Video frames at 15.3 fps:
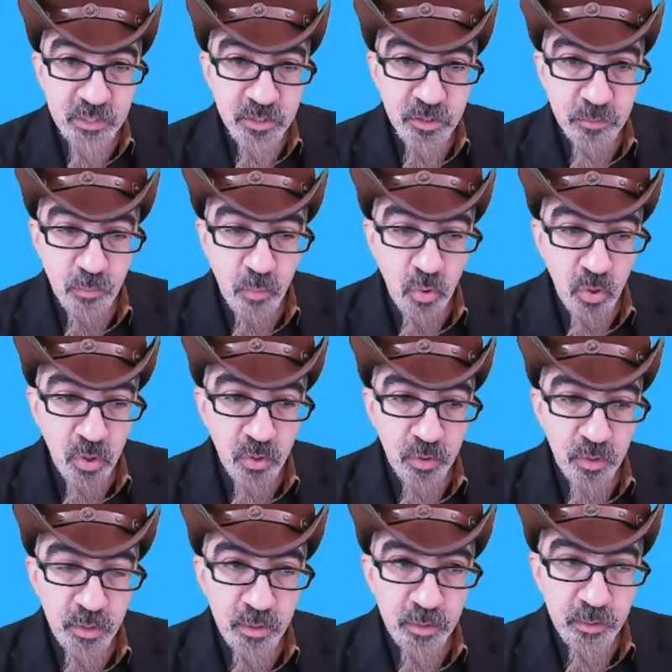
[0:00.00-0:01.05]
is
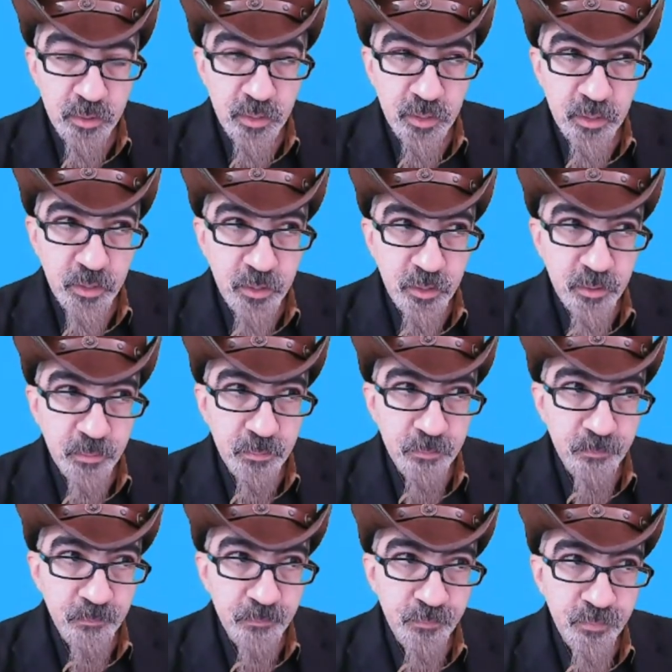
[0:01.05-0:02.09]
smaller.
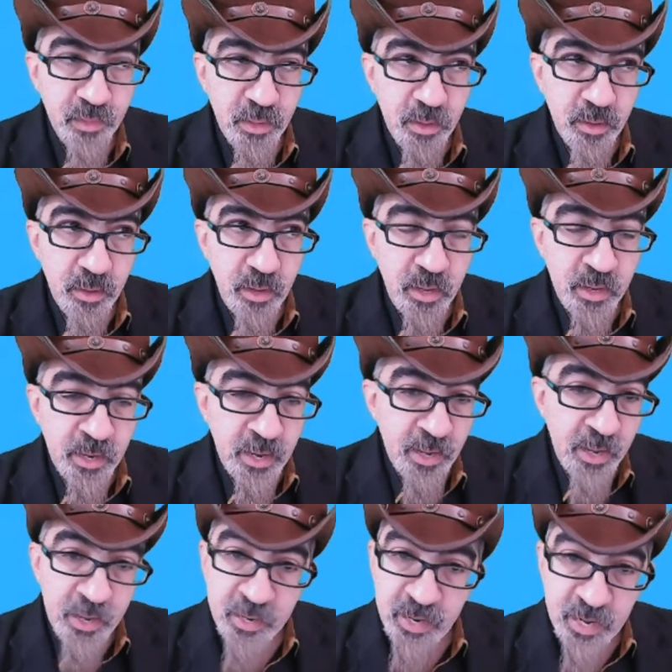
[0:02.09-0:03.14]

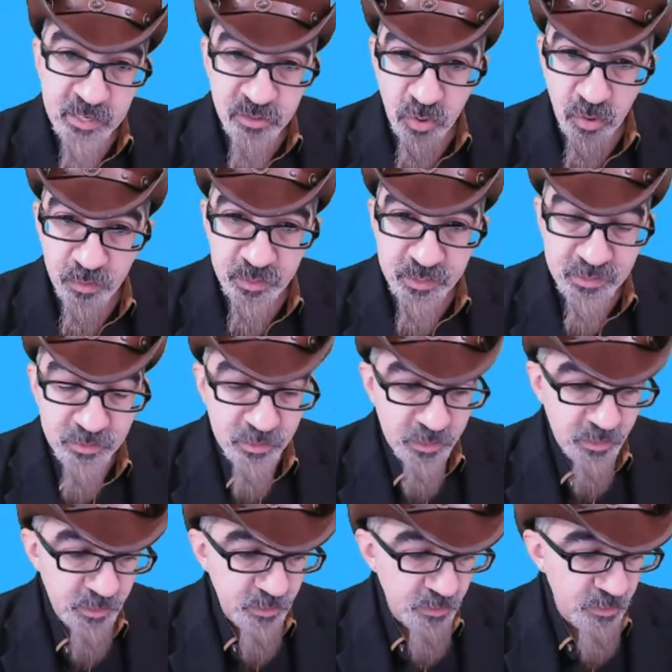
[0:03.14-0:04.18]
It has all
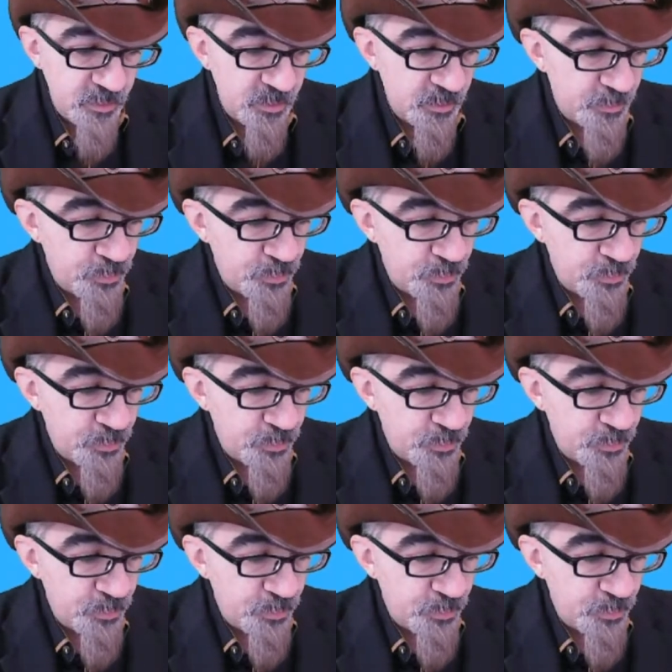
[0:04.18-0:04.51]
the